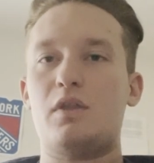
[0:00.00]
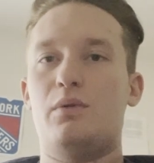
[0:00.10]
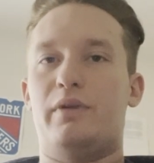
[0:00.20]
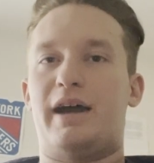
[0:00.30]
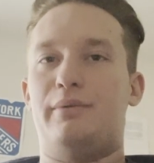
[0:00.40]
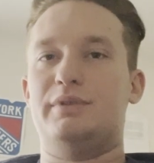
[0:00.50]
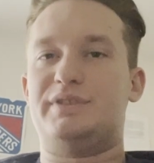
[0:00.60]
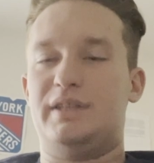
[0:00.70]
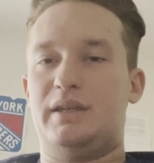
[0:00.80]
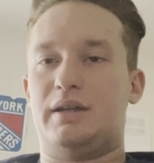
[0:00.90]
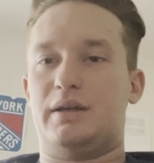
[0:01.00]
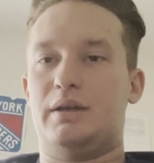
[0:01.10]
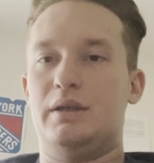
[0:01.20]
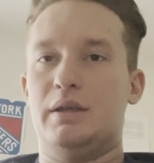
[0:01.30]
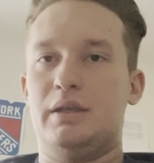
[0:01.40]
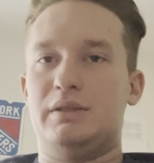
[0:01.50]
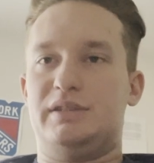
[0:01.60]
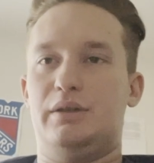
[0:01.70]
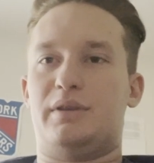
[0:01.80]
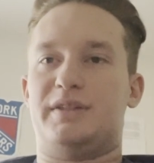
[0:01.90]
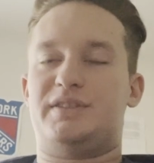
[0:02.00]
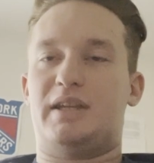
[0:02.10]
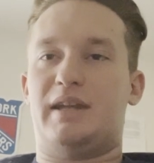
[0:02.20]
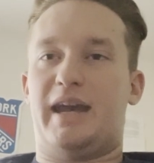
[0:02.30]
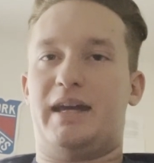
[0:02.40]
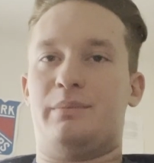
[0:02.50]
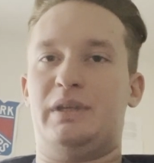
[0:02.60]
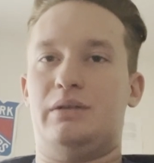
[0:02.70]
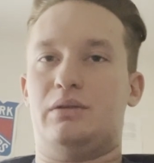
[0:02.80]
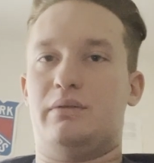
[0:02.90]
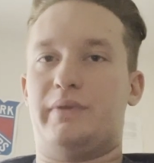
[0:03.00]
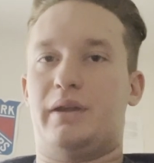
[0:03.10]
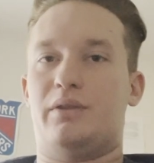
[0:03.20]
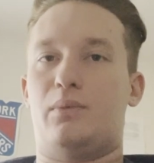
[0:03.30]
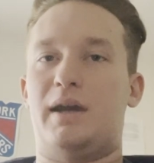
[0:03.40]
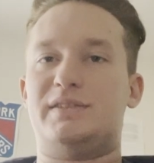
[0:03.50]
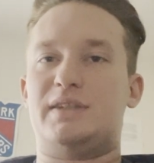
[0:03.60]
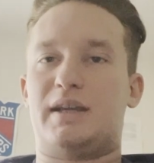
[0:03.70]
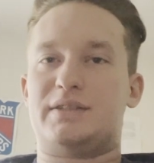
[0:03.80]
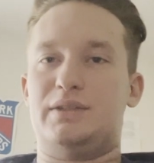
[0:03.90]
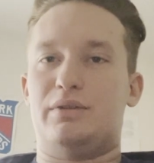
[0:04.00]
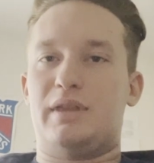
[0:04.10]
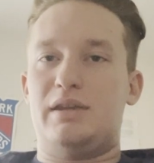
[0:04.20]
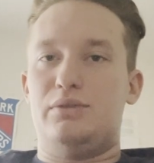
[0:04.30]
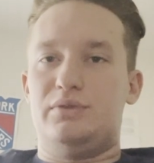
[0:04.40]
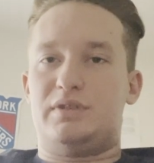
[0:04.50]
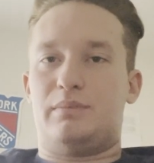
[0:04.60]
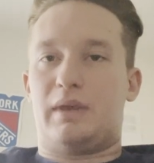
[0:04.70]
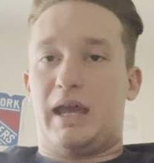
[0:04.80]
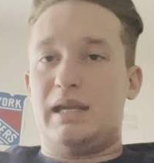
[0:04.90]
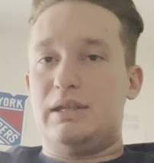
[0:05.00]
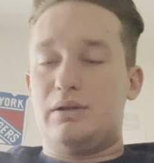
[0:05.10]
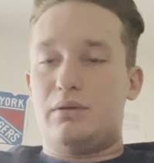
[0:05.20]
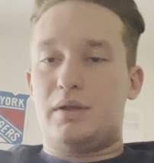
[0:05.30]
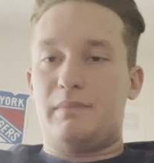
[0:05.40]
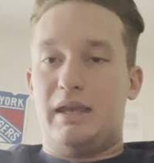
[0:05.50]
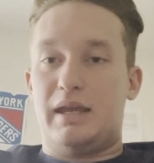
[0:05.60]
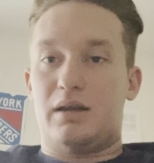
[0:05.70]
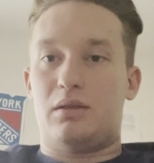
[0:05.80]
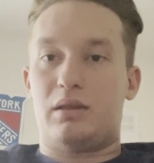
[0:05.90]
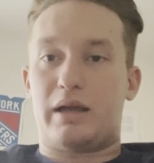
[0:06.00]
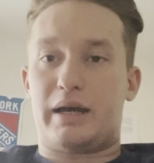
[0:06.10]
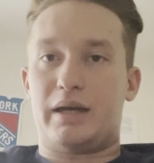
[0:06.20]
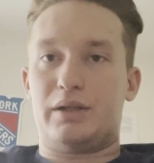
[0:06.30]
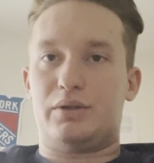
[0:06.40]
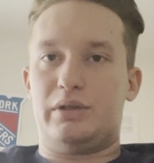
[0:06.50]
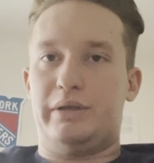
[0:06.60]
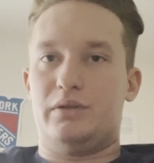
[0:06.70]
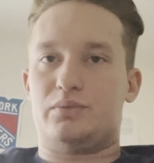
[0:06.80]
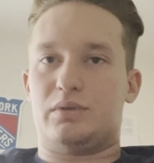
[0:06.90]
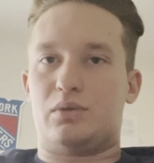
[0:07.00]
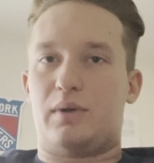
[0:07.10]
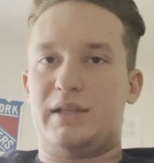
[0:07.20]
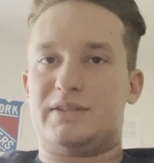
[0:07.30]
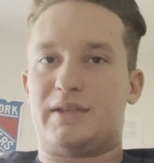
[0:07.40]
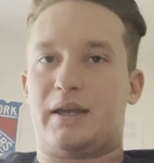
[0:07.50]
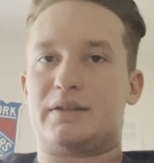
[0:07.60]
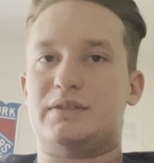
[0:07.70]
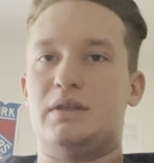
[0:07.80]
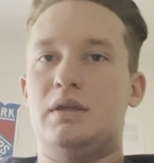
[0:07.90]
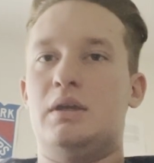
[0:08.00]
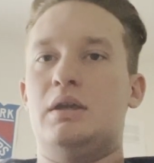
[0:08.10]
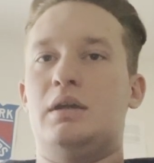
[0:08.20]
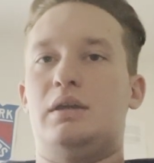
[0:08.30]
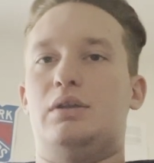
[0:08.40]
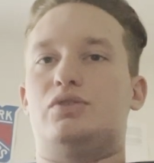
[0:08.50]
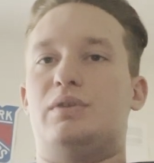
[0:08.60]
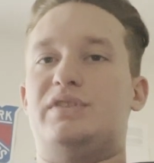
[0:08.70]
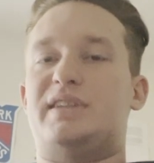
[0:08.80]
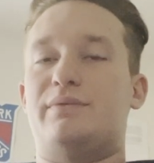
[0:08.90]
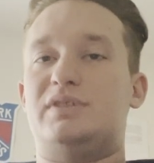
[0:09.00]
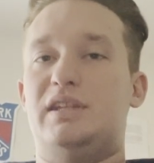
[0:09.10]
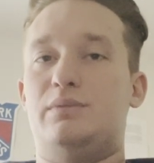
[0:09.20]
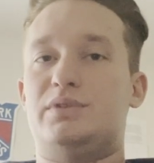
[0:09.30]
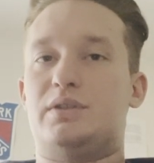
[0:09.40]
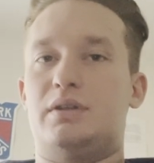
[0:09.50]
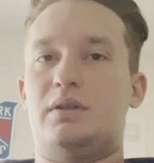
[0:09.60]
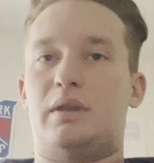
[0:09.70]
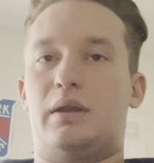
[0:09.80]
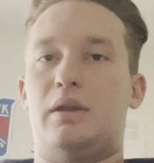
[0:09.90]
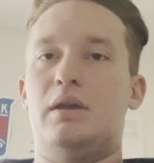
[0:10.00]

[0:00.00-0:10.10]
Well, that was the deal that sent Adam Eaton over there. And the White Sox, you know, they used him. And you know what? He had a lot of good years with the White Sox. You know, 2017 was good. Then